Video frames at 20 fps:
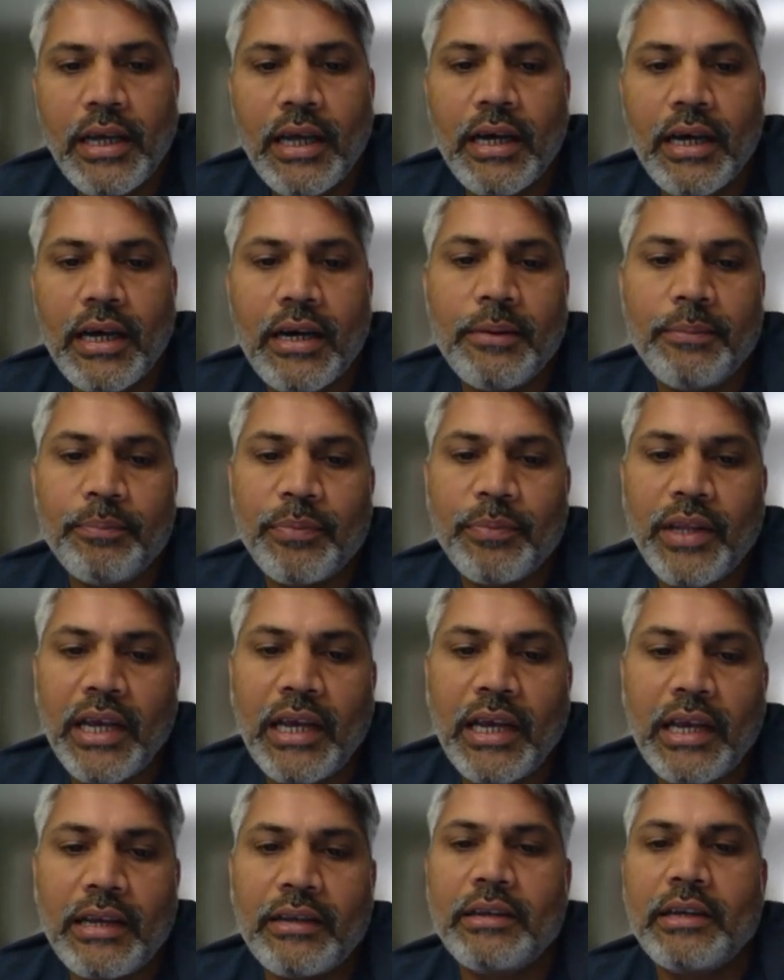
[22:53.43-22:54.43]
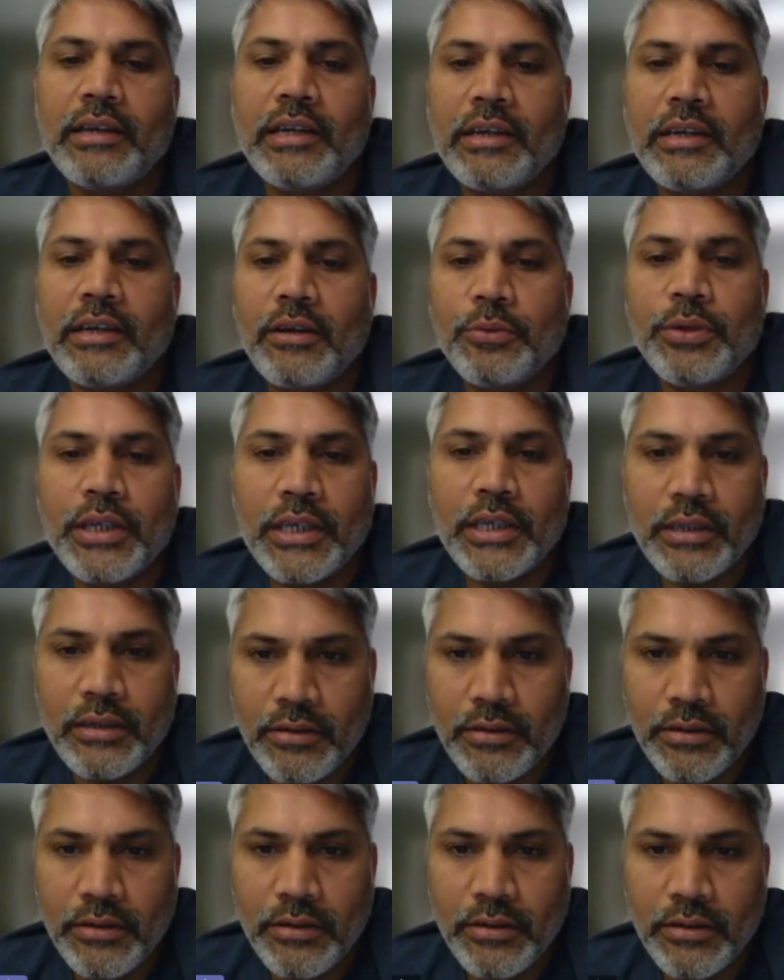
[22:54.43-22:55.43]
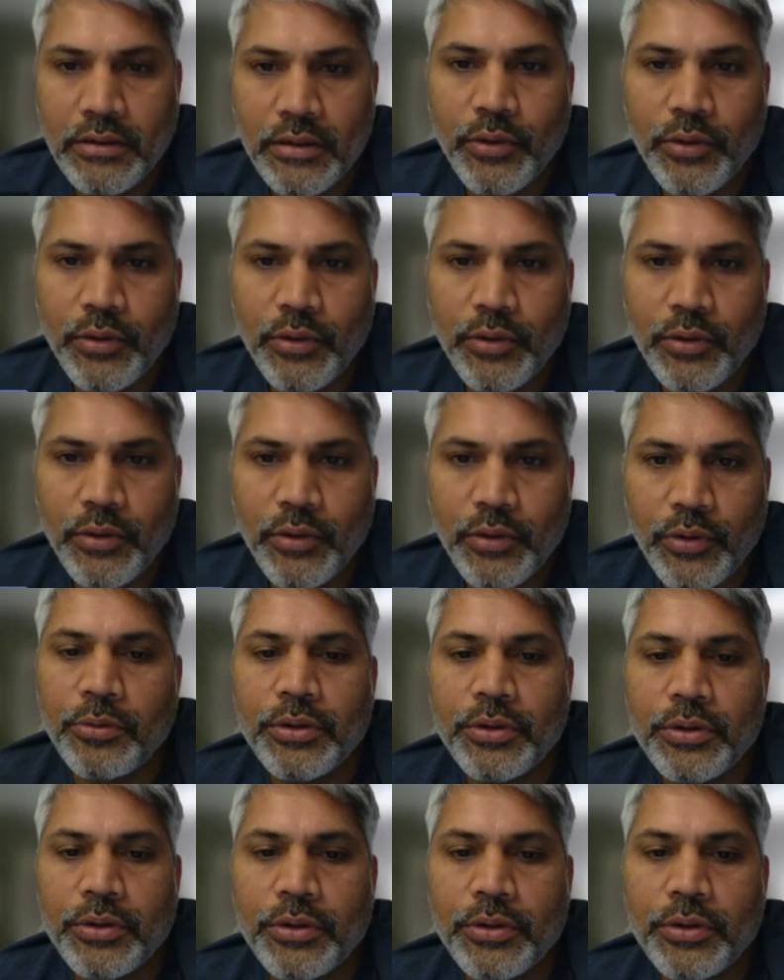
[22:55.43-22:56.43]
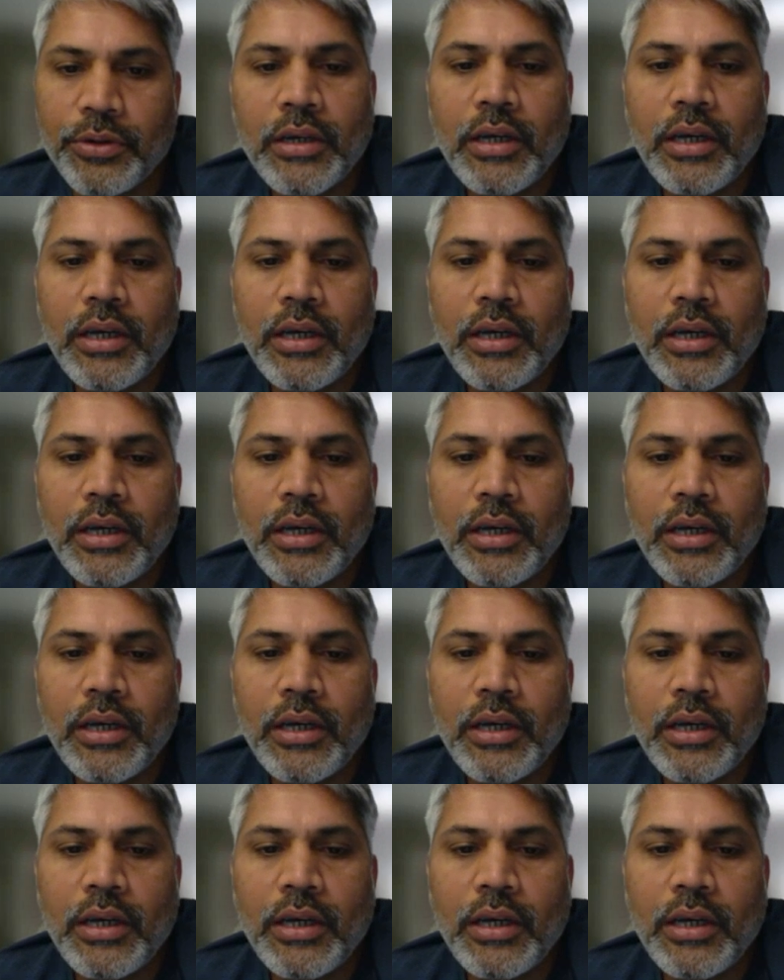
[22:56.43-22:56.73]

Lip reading: and including one new mode